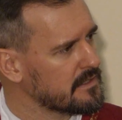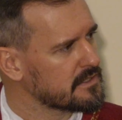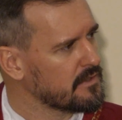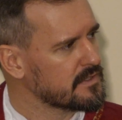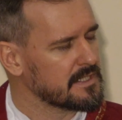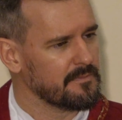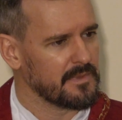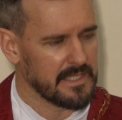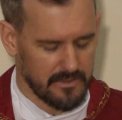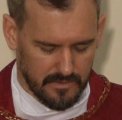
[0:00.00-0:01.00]
so
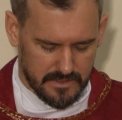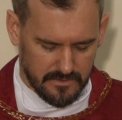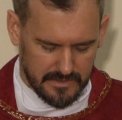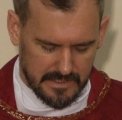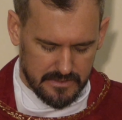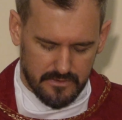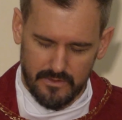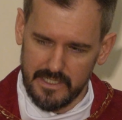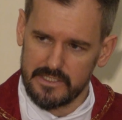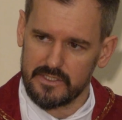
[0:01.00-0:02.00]
simply also does
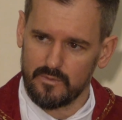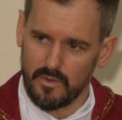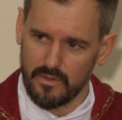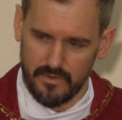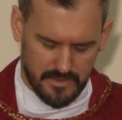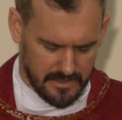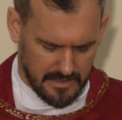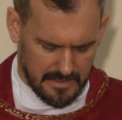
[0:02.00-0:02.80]
Christ's word.